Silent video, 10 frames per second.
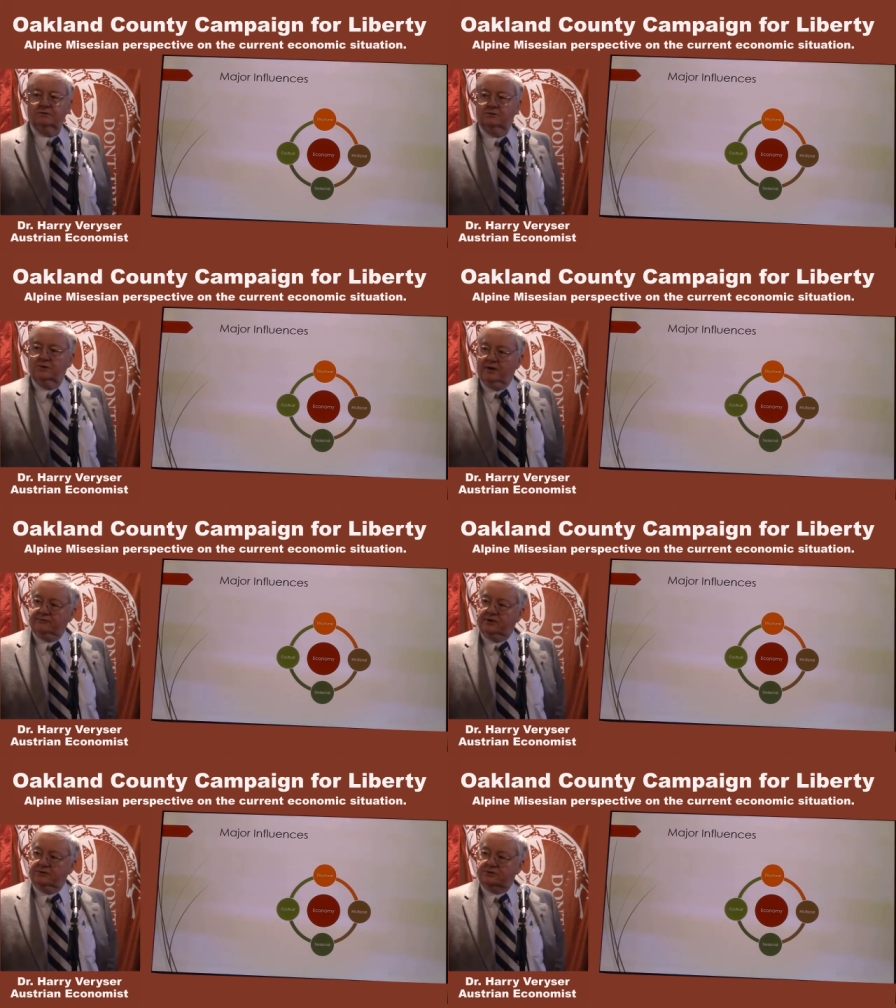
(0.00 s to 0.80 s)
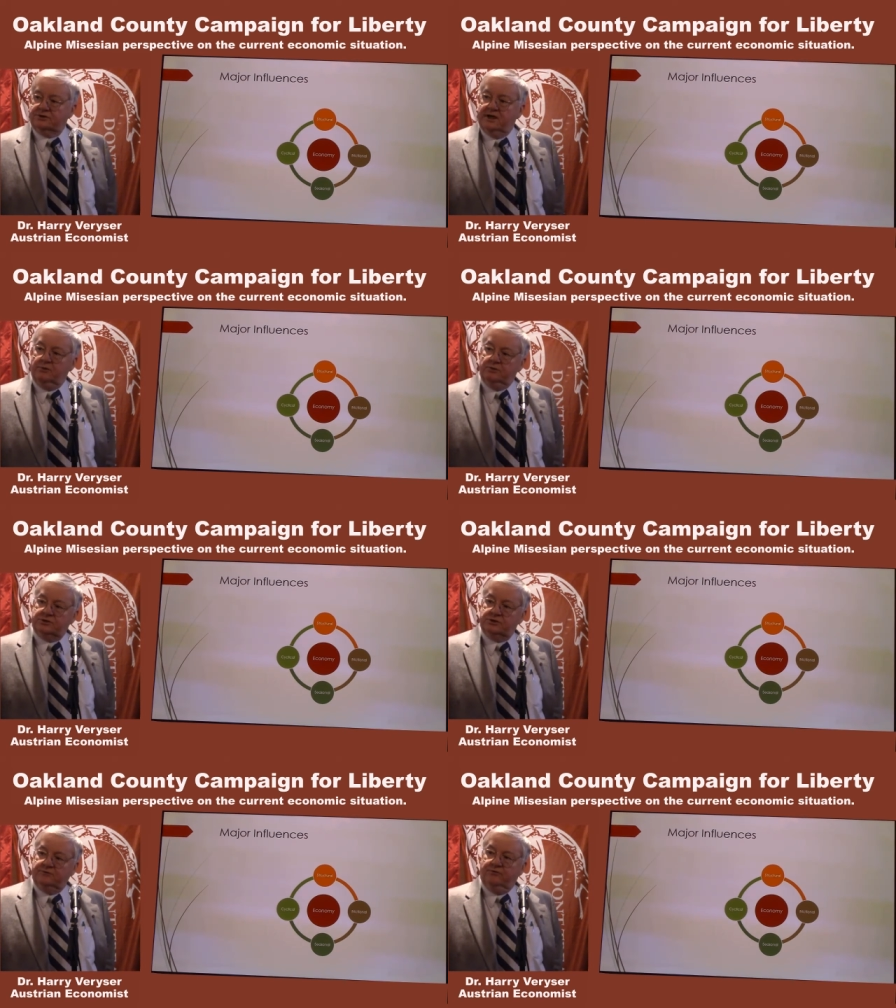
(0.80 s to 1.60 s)
you have to understand
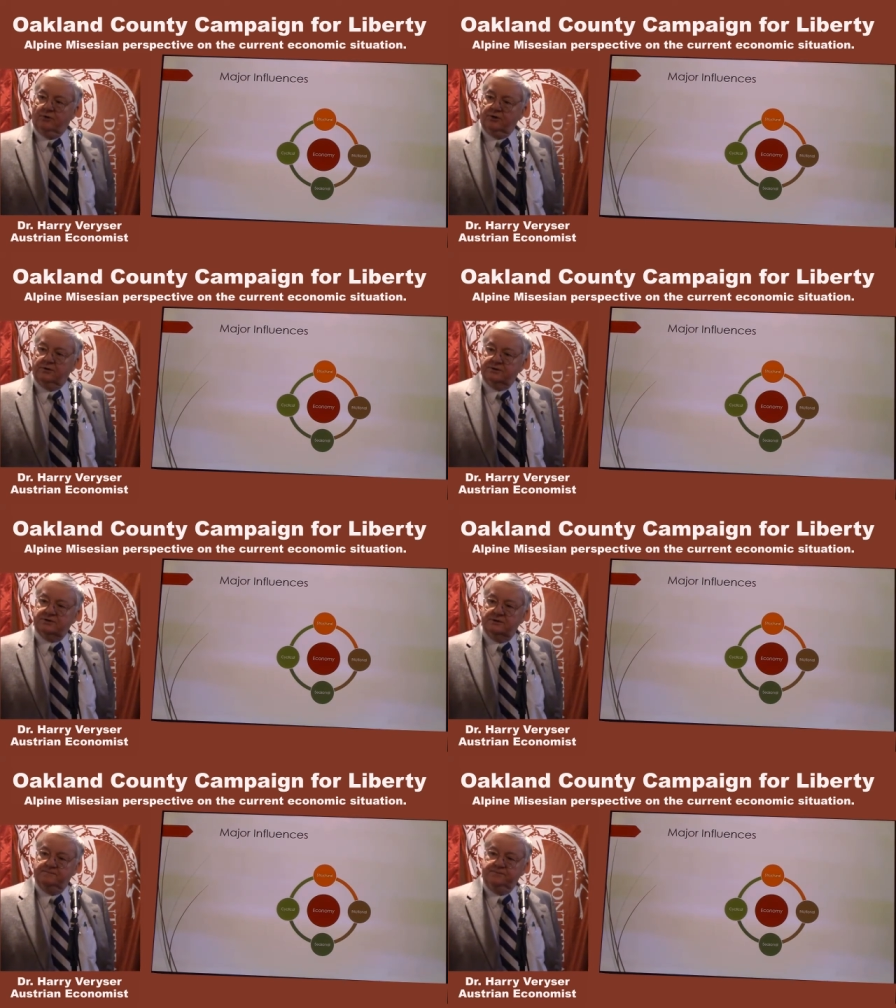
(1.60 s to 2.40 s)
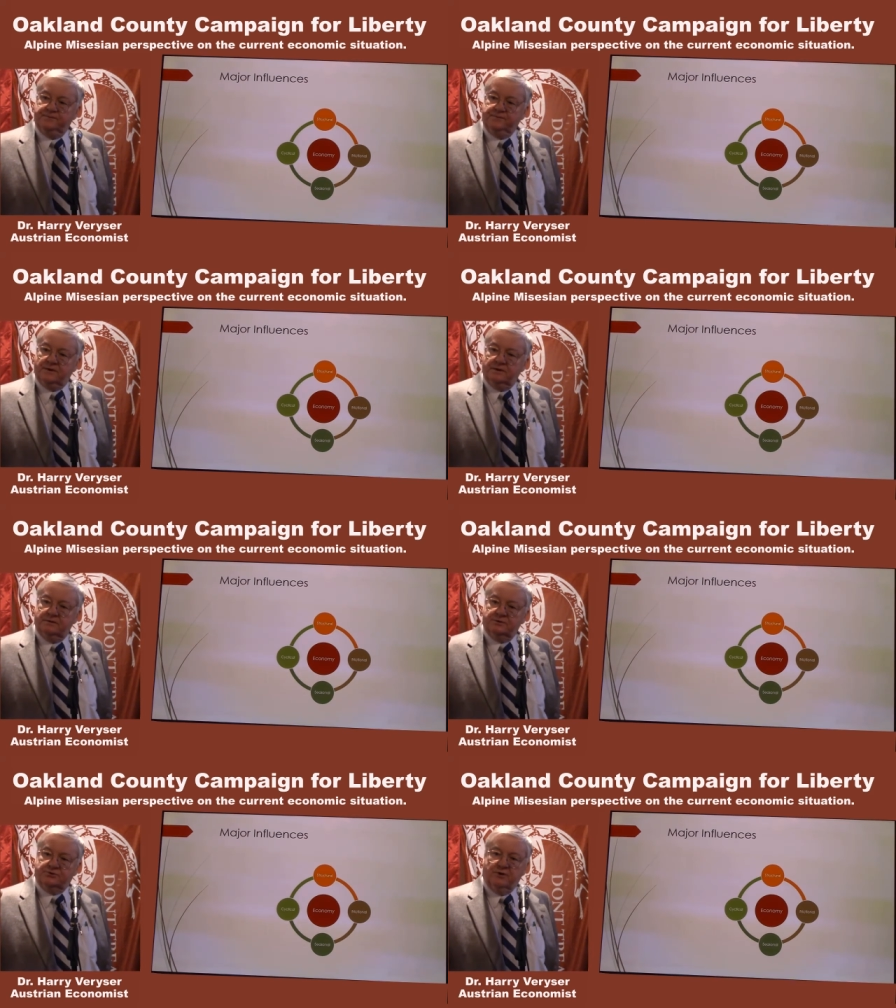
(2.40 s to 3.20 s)
which are the force
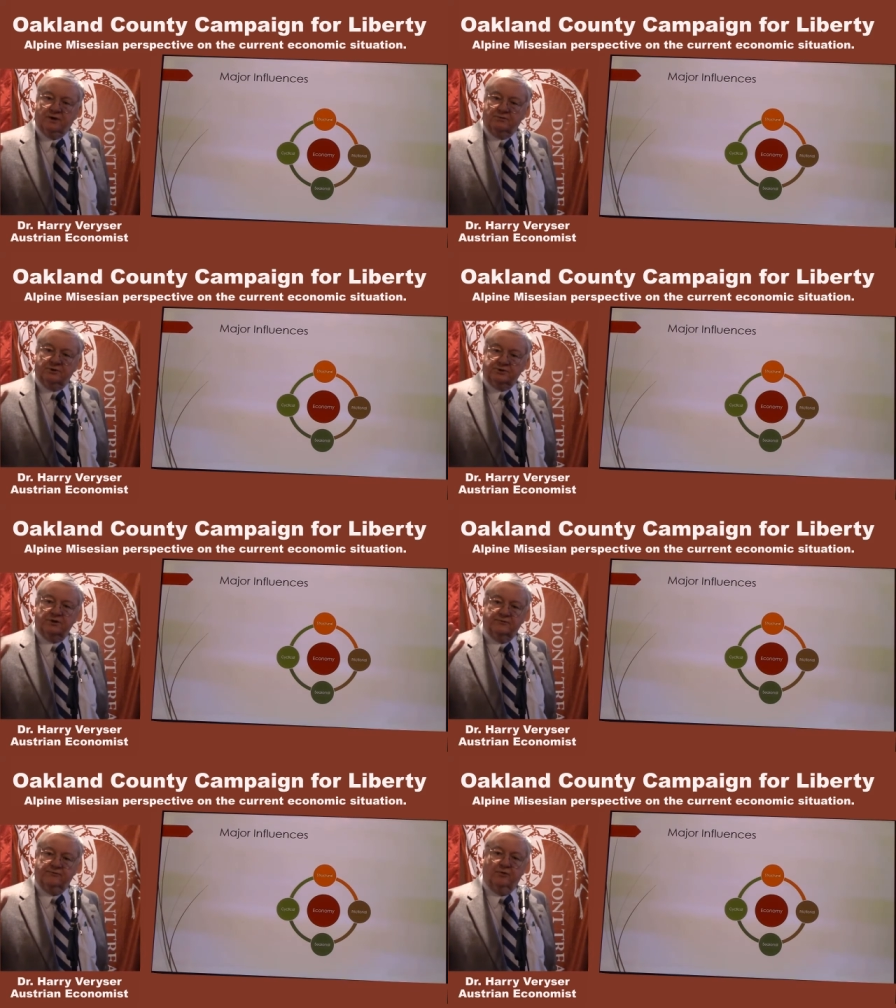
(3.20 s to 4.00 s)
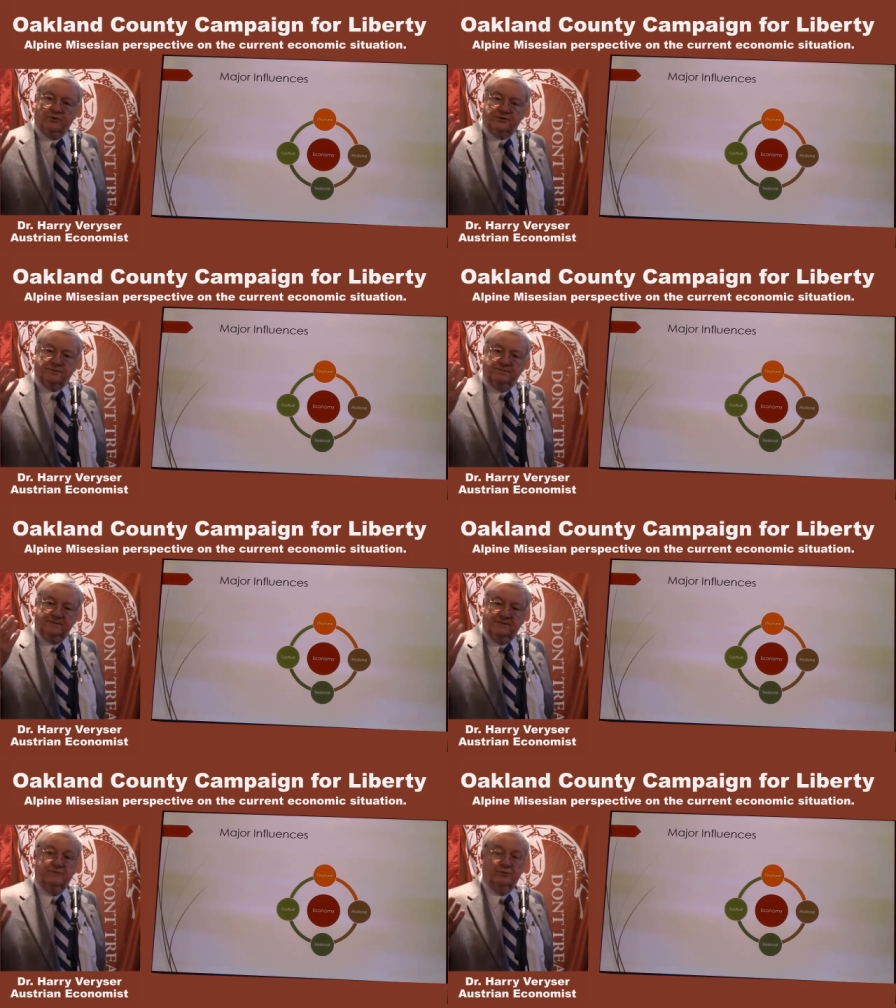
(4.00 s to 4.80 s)
struck, which are the force
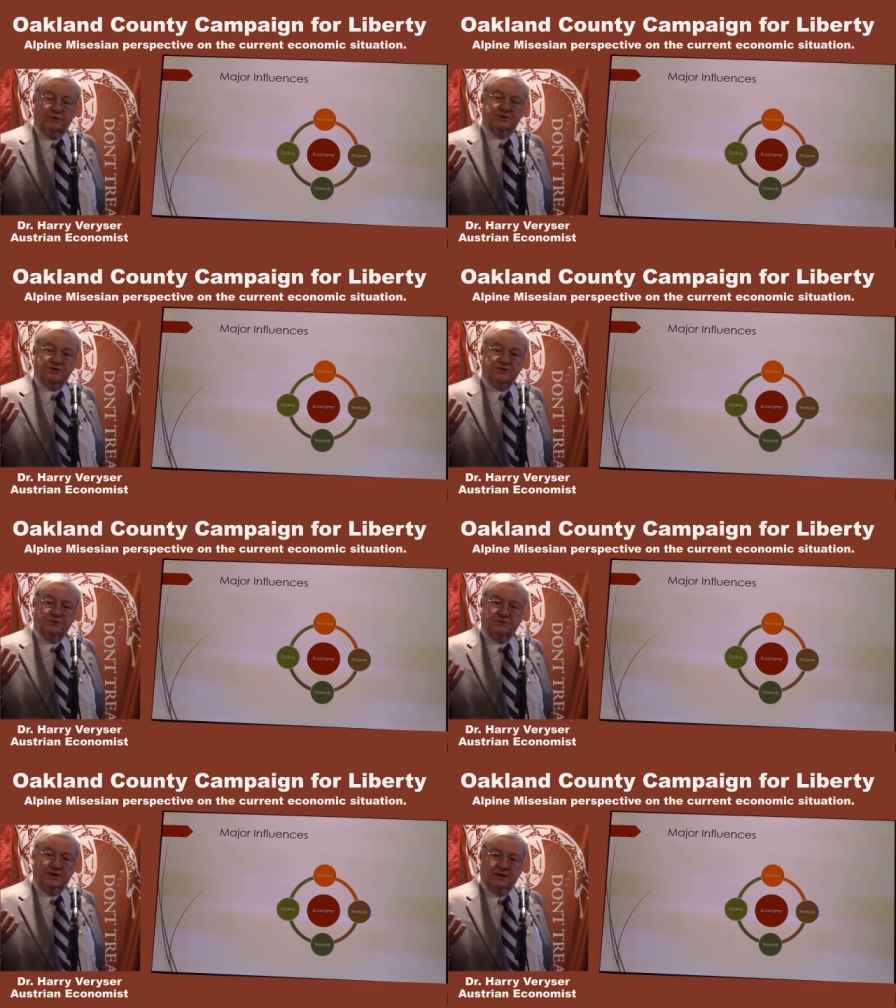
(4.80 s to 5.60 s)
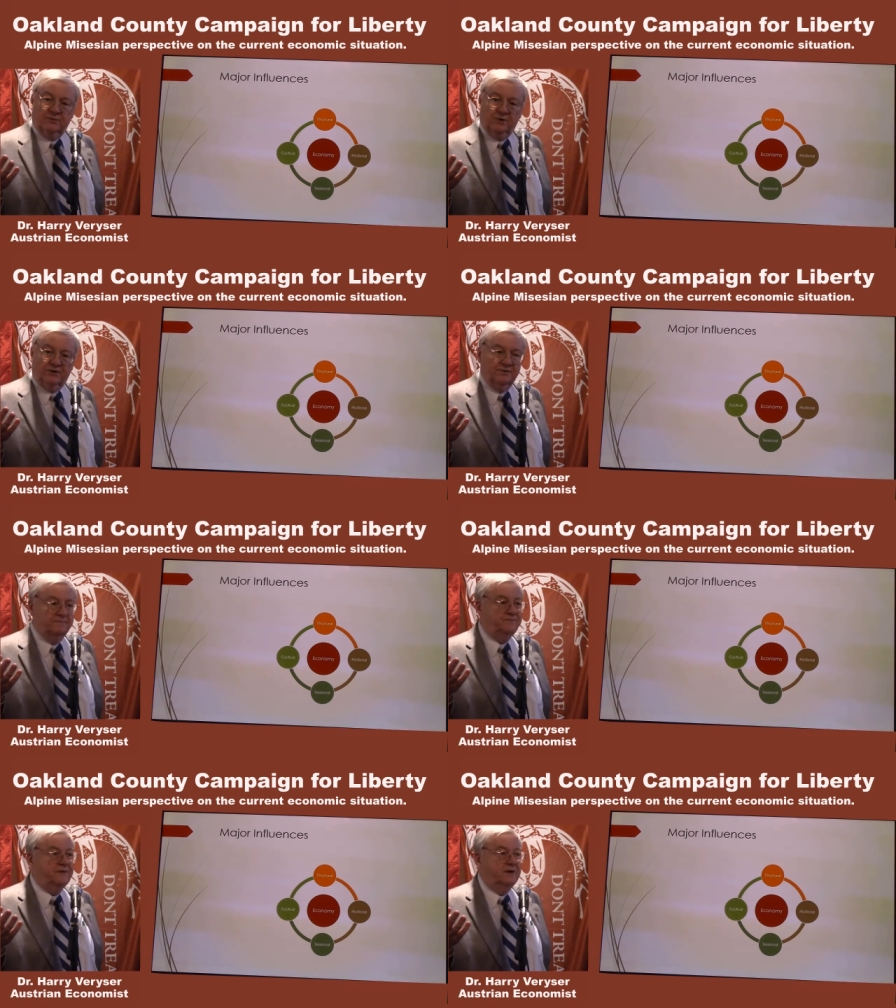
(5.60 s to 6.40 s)
influences you're dealing with,
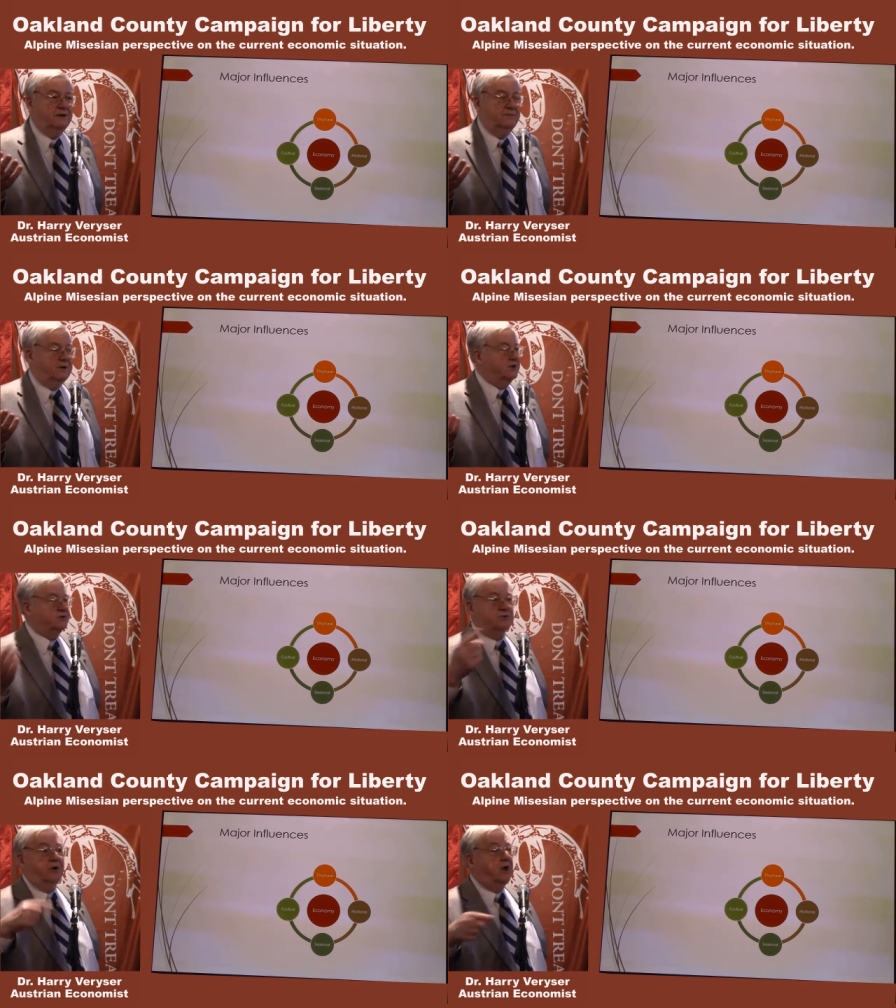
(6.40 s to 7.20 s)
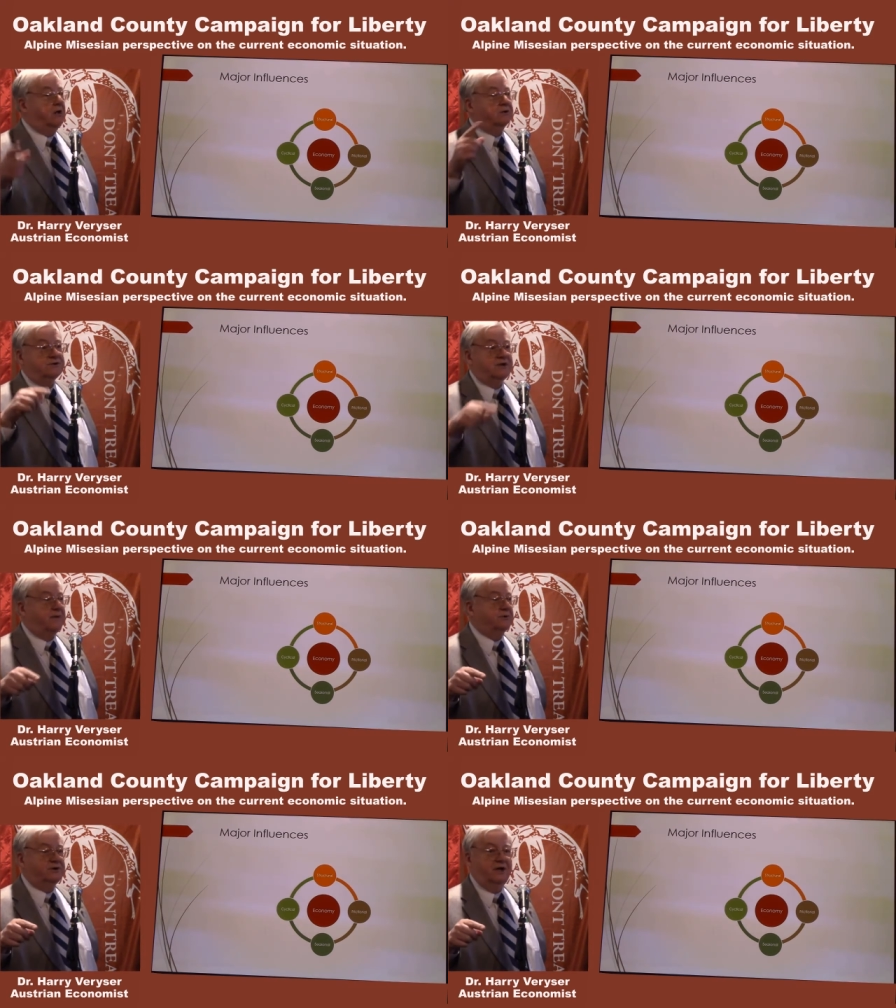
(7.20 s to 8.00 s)
because they're all
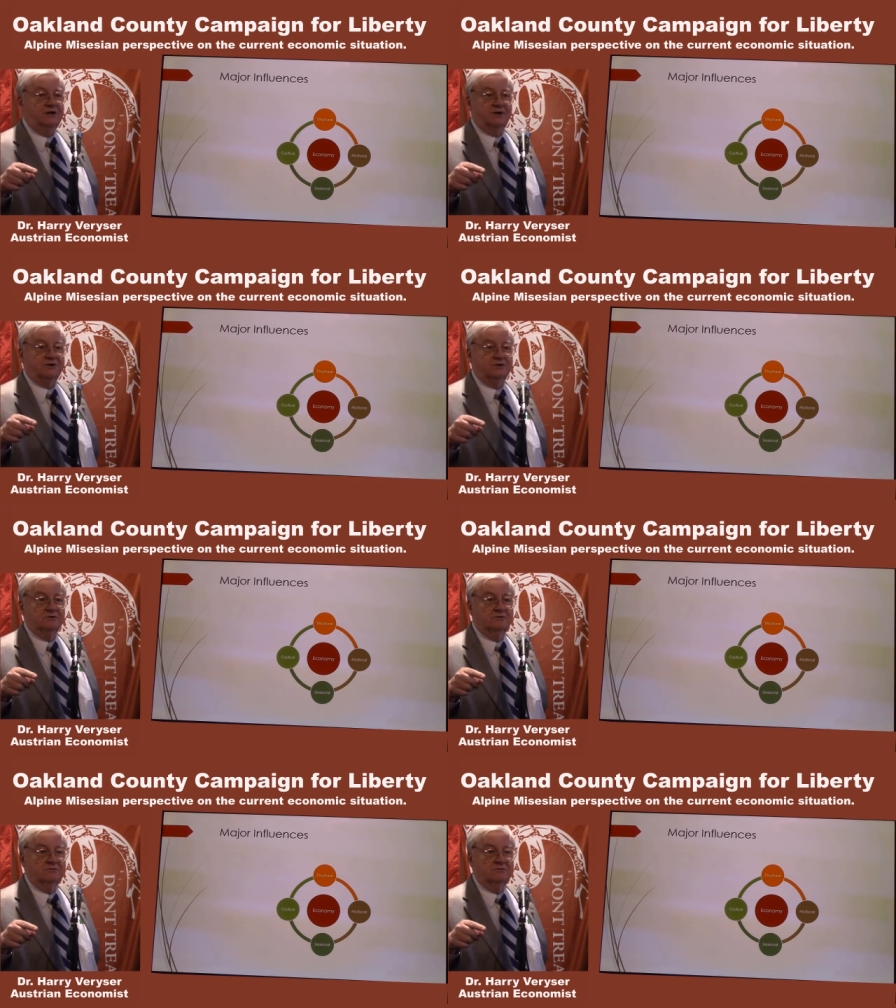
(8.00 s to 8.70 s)
simultaneous.